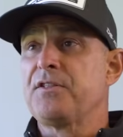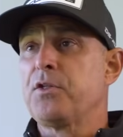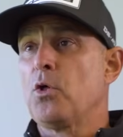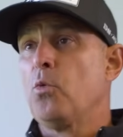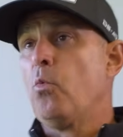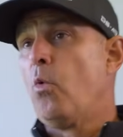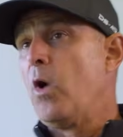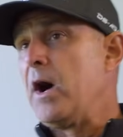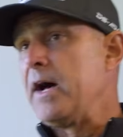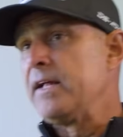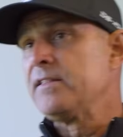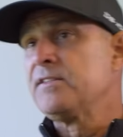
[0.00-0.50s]
the
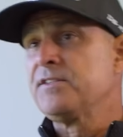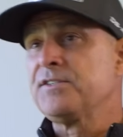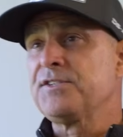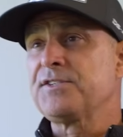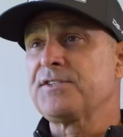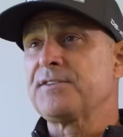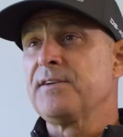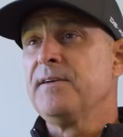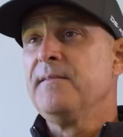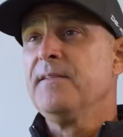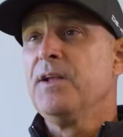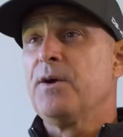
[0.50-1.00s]

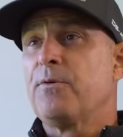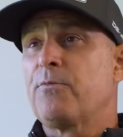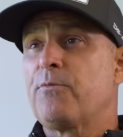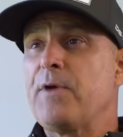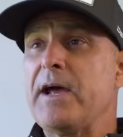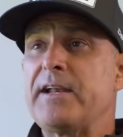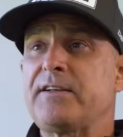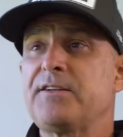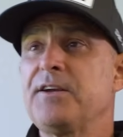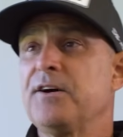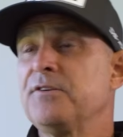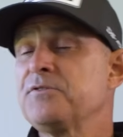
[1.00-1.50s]
ones,
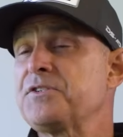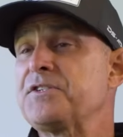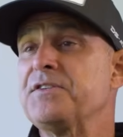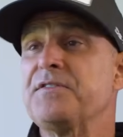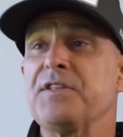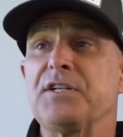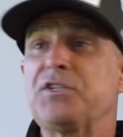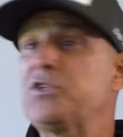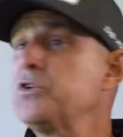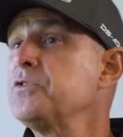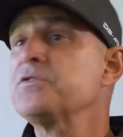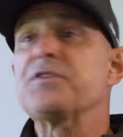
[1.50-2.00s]
red goes
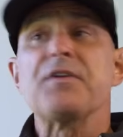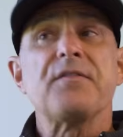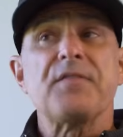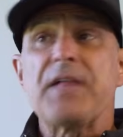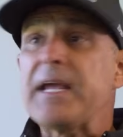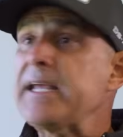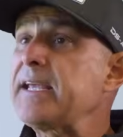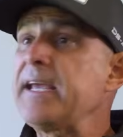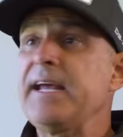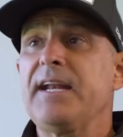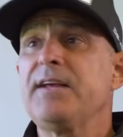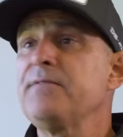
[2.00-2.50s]
into the twos.
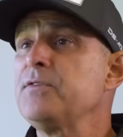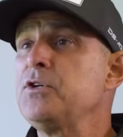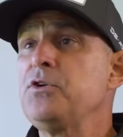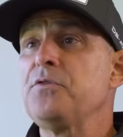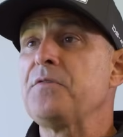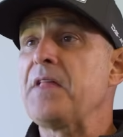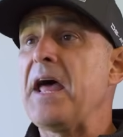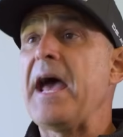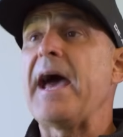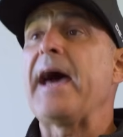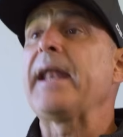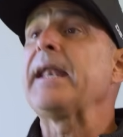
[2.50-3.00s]
They can't even do
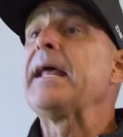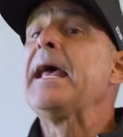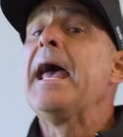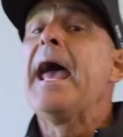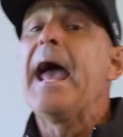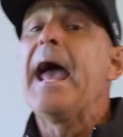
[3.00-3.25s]
that.